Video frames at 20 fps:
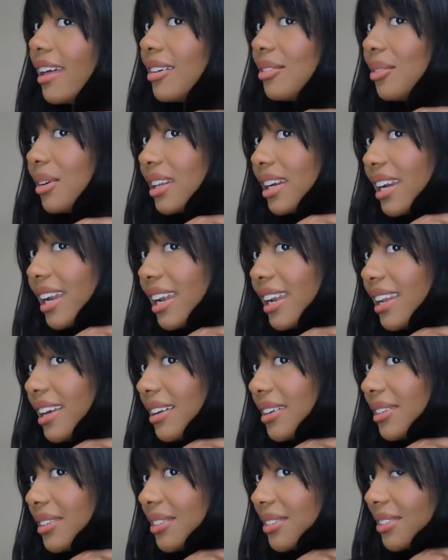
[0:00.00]
what did it
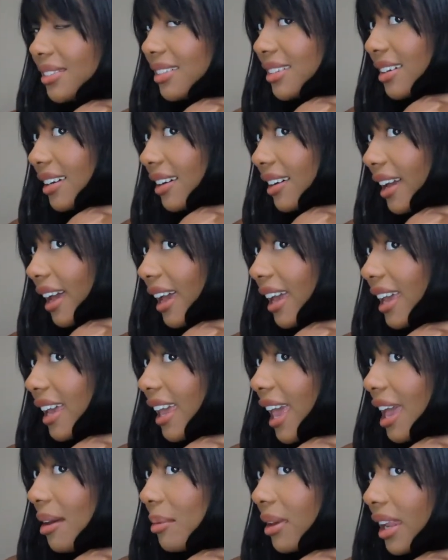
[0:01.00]
do? Okay, it
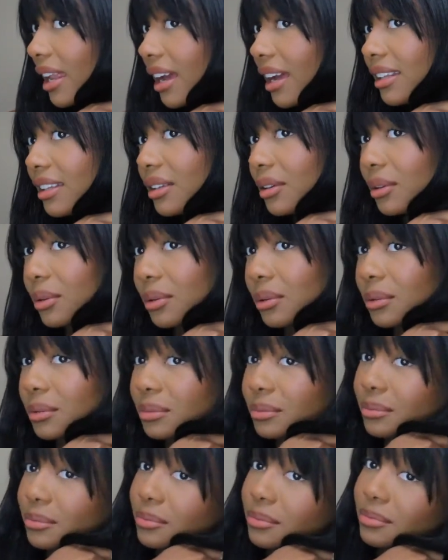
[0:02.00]
gave me like a
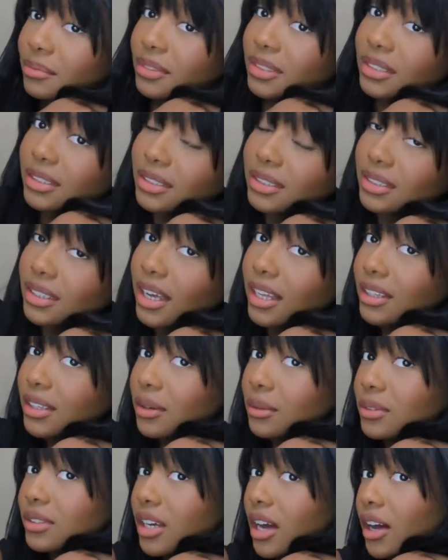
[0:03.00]
little
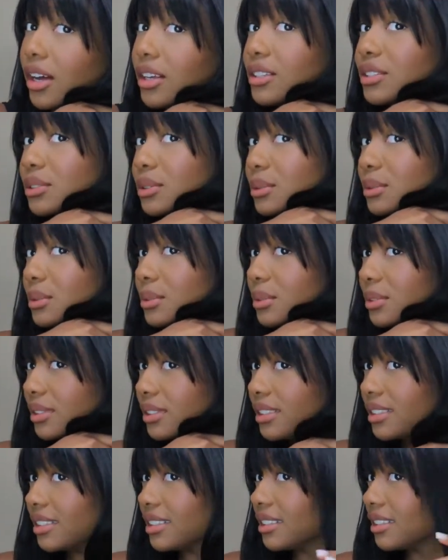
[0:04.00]
tussle.
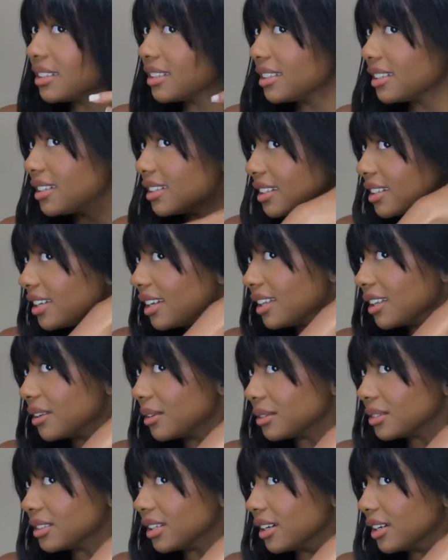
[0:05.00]

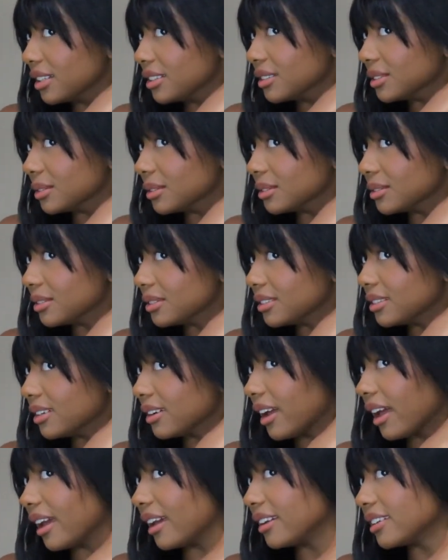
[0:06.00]

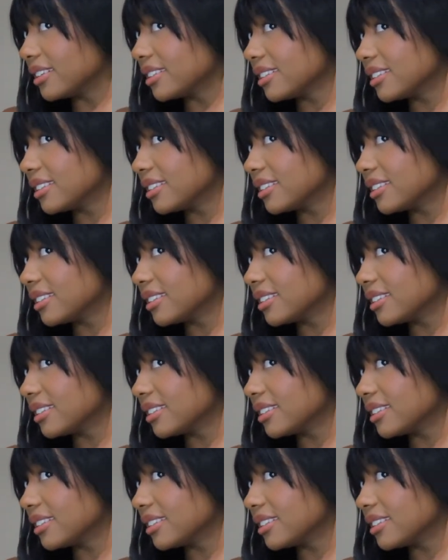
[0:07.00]
Okay.